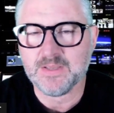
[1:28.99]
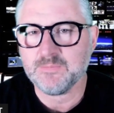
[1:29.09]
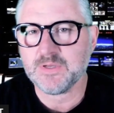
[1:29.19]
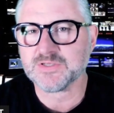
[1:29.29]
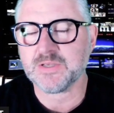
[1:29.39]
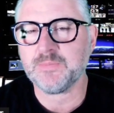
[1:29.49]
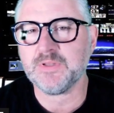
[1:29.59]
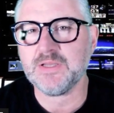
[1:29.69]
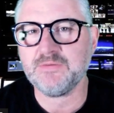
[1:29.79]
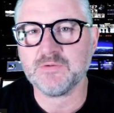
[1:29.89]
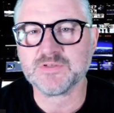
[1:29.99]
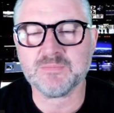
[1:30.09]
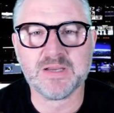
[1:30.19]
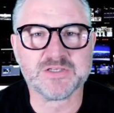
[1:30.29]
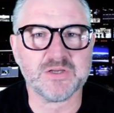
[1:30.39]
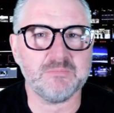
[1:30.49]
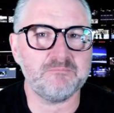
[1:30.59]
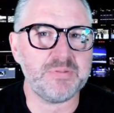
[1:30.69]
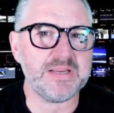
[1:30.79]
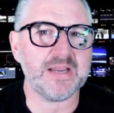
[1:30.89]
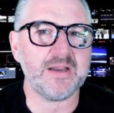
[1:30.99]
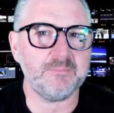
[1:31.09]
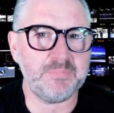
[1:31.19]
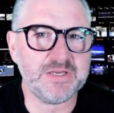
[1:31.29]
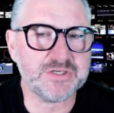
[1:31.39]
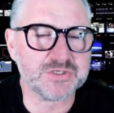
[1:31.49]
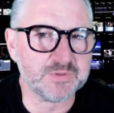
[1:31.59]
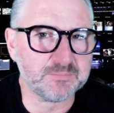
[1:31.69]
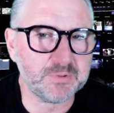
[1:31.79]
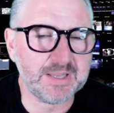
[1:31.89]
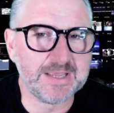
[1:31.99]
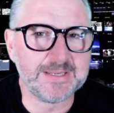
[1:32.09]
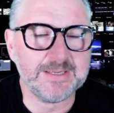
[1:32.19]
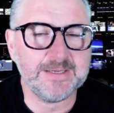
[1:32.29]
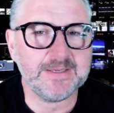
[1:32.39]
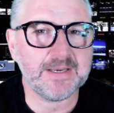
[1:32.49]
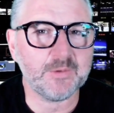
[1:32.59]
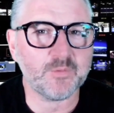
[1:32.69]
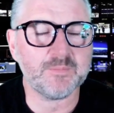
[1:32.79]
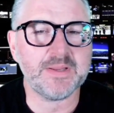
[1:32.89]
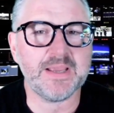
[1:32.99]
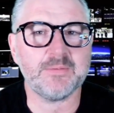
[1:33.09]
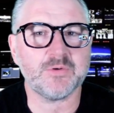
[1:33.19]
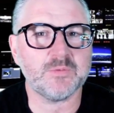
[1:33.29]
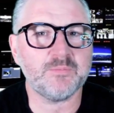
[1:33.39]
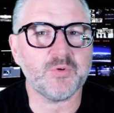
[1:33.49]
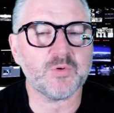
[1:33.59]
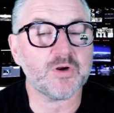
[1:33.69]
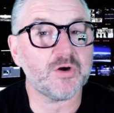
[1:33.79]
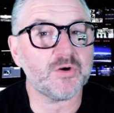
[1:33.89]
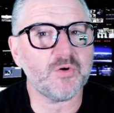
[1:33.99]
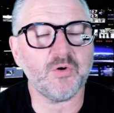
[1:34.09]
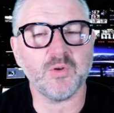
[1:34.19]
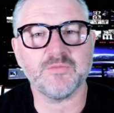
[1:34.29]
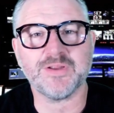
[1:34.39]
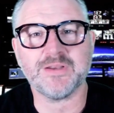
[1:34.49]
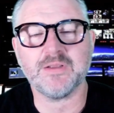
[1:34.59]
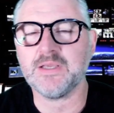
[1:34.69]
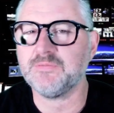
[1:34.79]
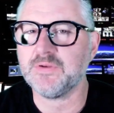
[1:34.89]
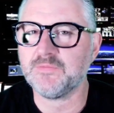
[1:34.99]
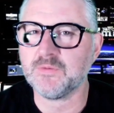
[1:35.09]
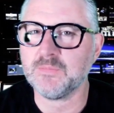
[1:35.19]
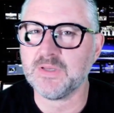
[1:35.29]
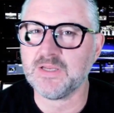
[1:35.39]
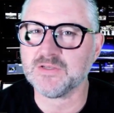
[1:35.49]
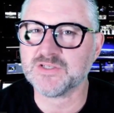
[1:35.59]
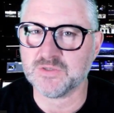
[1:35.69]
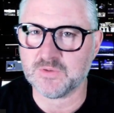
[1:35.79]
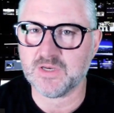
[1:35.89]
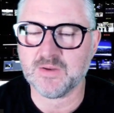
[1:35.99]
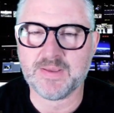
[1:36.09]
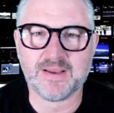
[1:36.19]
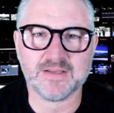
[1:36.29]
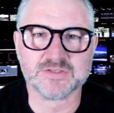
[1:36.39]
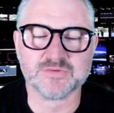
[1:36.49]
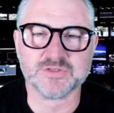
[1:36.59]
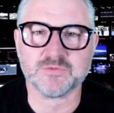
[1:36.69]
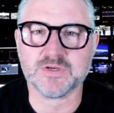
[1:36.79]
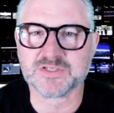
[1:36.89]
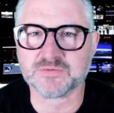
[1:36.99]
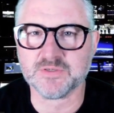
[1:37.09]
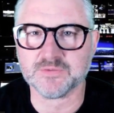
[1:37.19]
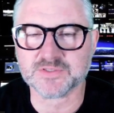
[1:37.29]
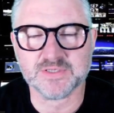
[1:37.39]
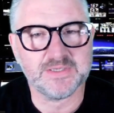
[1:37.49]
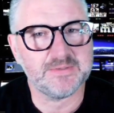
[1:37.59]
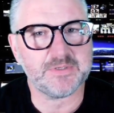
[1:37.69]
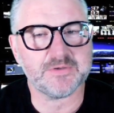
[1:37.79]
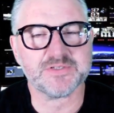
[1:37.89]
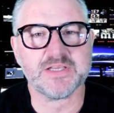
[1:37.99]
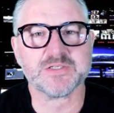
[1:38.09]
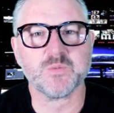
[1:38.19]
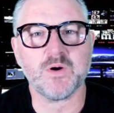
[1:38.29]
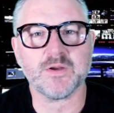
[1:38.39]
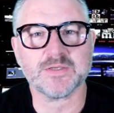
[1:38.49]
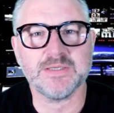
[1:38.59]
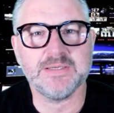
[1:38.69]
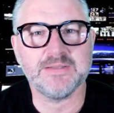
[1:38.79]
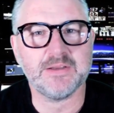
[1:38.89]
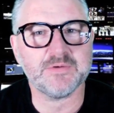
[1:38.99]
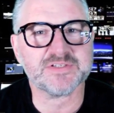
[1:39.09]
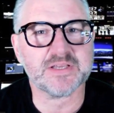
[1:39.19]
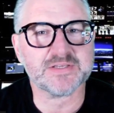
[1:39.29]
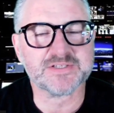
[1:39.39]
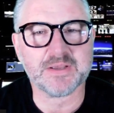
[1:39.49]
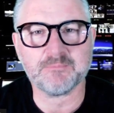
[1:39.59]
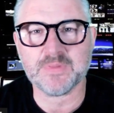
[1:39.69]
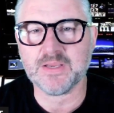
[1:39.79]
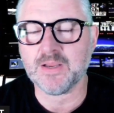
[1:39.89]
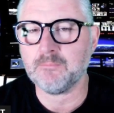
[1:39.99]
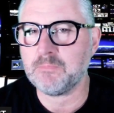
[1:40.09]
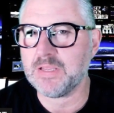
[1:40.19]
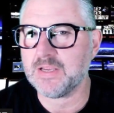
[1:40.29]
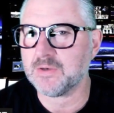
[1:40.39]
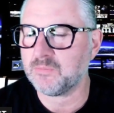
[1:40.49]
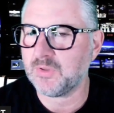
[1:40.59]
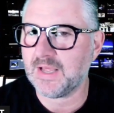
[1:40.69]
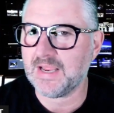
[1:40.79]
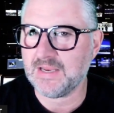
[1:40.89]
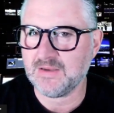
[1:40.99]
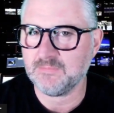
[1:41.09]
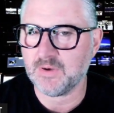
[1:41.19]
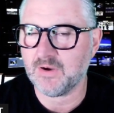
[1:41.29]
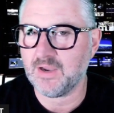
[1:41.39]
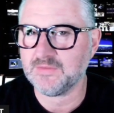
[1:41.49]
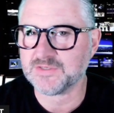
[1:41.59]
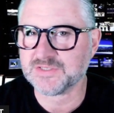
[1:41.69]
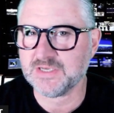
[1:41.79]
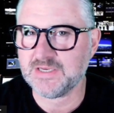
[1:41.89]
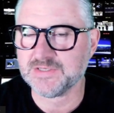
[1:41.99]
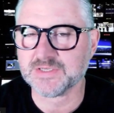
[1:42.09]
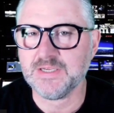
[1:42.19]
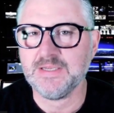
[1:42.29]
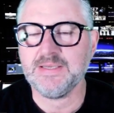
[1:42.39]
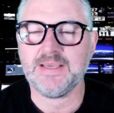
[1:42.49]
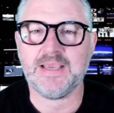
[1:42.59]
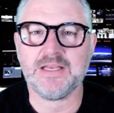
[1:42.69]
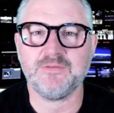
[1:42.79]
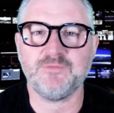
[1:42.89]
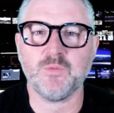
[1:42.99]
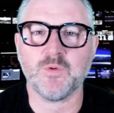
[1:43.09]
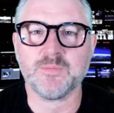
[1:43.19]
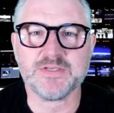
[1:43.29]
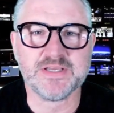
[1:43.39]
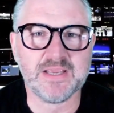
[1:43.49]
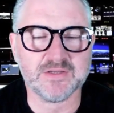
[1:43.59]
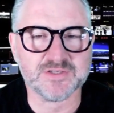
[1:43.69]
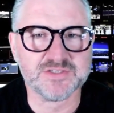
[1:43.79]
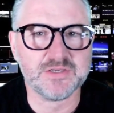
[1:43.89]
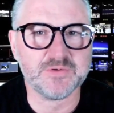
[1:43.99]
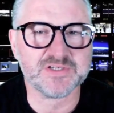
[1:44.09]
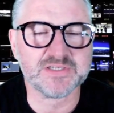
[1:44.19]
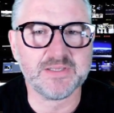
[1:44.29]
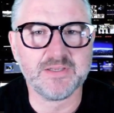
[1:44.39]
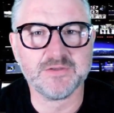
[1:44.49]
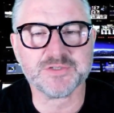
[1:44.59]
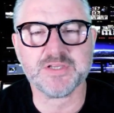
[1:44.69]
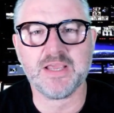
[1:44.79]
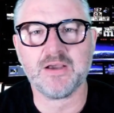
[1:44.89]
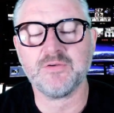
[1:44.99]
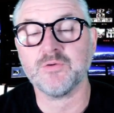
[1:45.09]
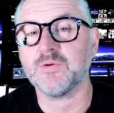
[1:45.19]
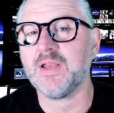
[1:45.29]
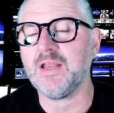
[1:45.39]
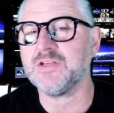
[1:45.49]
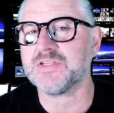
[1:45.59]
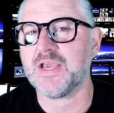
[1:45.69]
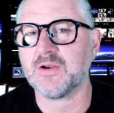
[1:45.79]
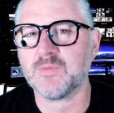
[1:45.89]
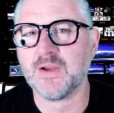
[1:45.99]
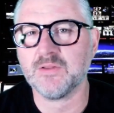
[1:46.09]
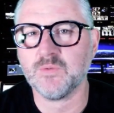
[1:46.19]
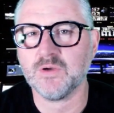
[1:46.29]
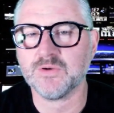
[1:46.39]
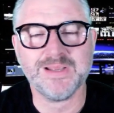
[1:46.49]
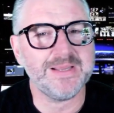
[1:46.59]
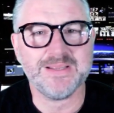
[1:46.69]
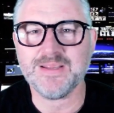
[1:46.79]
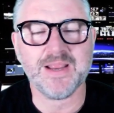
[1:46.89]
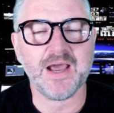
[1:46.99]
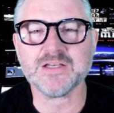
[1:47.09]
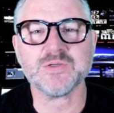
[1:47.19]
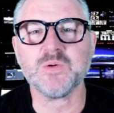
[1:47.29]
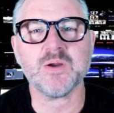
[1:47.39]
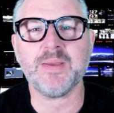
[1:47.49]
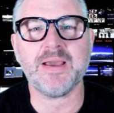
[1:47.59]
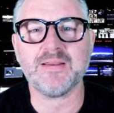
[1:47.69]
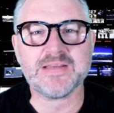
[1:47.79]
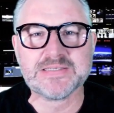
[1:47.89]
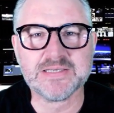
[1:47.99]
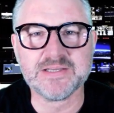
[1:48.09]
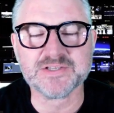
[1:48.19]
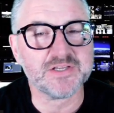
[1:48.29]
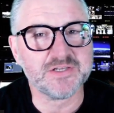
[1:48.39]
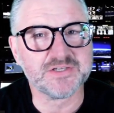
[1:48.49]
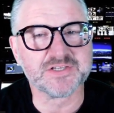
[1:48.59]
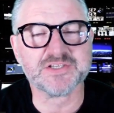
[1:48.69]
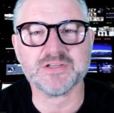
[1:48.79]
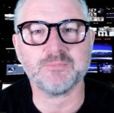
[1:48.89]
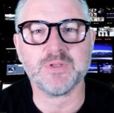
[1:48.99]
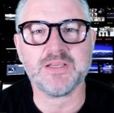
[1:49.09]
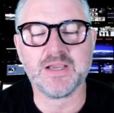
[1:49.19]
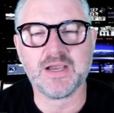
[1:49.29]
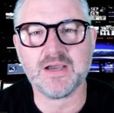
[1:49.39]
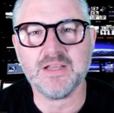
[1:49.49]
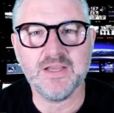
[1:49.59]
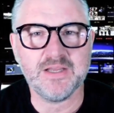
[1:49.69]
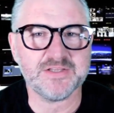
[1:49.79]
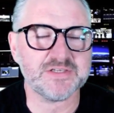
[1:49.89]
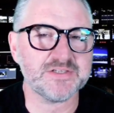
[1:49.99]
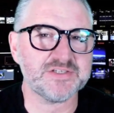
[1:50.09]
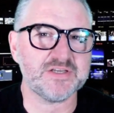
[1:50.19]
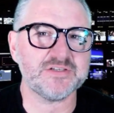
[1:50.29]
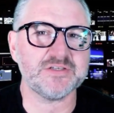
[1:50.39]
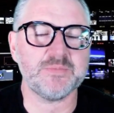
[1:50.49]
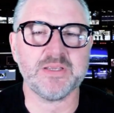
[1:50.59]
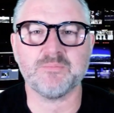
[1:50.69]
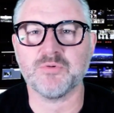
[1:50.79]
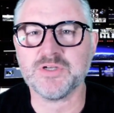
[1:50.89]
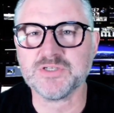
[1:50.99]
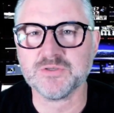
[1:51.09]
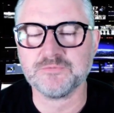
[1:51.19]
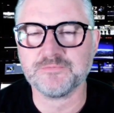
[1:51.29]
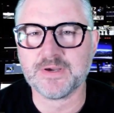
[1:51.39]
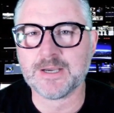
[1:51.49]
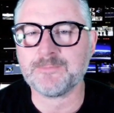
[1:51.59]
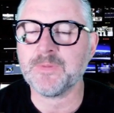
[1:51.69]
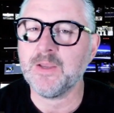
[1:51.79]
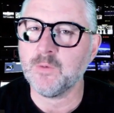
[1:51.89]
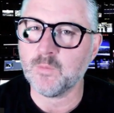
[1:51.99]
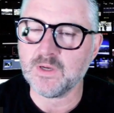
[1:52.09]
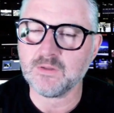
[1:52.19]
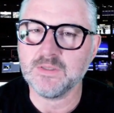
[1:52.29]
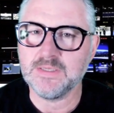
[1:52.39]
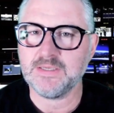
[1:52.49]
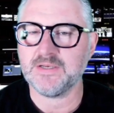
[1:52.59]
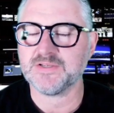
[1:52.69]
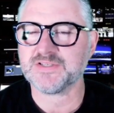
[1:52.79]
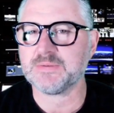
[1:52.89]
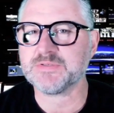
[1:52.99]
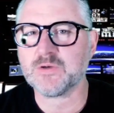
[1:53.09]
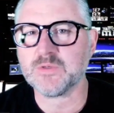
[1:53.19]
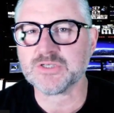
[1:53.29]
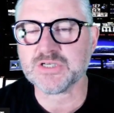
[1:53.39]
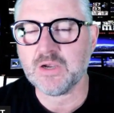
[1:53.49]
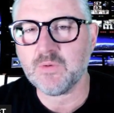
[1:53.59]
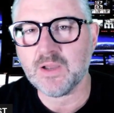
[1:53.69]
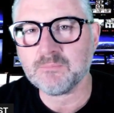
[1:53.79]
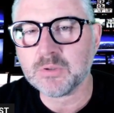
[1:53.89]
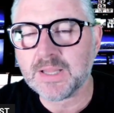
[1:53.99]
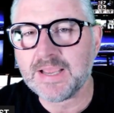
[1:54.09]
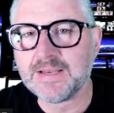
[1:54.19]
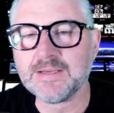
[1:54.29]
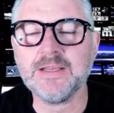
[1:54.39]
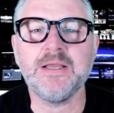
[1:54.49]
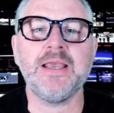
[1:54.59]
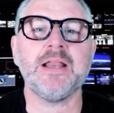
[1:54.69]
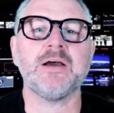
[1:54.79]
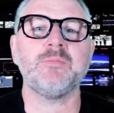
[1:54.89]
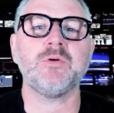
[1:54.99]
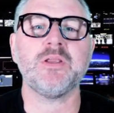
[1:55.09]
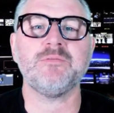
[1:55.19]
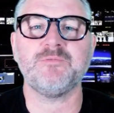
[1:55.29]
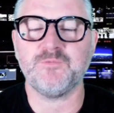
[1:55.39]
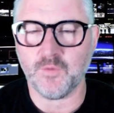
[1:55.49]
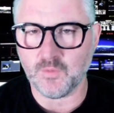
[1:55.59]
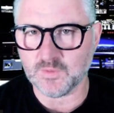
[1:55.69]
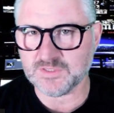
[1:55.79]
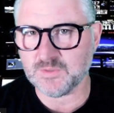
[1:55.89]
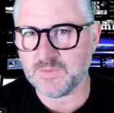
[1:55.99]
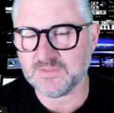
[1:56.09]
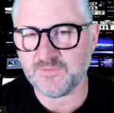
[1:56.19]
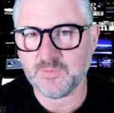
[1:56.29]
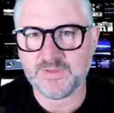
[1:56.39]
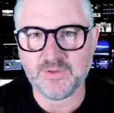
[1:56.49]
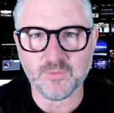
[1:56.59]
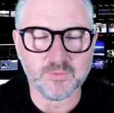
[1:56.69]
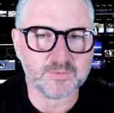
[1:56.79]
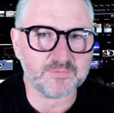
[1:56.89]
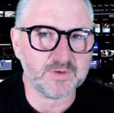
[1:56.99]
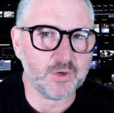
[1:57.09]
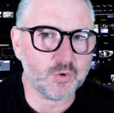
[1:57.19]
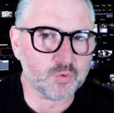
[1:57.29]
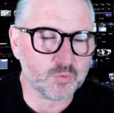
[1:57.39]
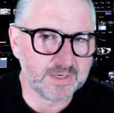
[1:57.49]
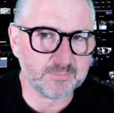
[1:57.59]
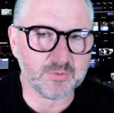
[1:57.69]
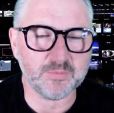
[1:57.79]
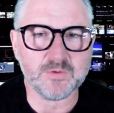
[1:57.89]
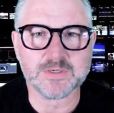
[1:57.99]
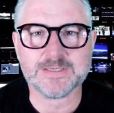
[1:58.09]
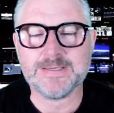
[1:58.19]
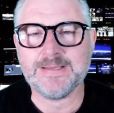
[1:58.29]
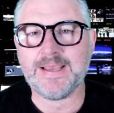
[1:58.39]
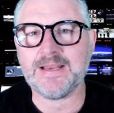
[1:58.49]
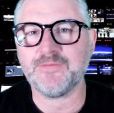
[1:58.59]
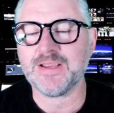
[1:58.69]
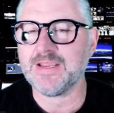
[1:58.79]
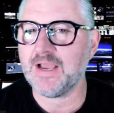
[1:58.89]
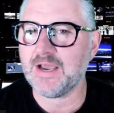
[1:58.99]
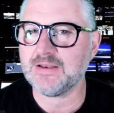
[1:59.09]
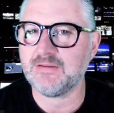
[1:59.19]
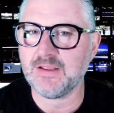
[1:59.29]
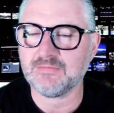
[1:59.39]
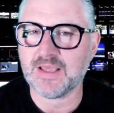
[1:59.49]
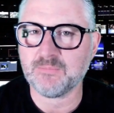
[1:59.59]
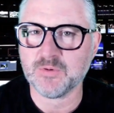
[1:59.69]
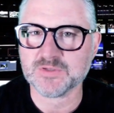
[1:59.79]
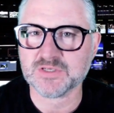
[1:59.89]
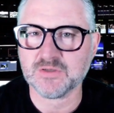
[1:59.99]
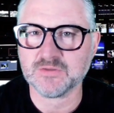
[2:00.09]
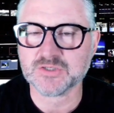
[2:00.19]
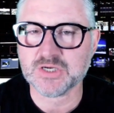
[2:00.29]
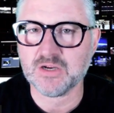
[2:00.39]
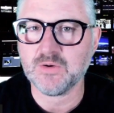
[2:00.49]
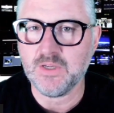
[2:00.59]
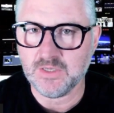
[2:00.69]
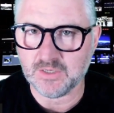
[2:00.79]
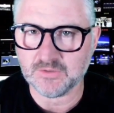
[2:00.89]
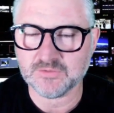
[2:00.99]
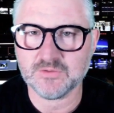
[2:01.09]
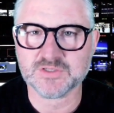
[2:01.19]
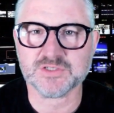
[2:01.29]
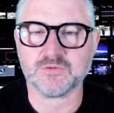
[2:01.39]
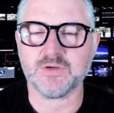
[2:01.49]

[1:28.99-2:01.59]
because I believe there is a much bigger picture at play, and I want to be able to report on all of it, even if it means talking about extraterrestrials, because guess what? There is something big at play behind the scenes. And if you want to be taken seriously in this town or in any town around the world, you can't talk about ETs. You just simply can't. It's considered to be a bridge too far. Well, in a subsequent show, I'm planning and I'm looking forward to interviewing the author of an incredible book. And if I can't get that person on the show, I'll do the story